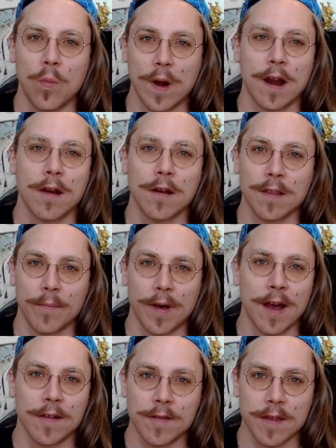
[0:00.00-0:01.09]
where the
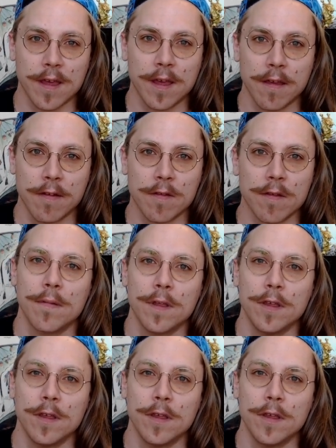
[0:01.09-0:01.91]
boss is.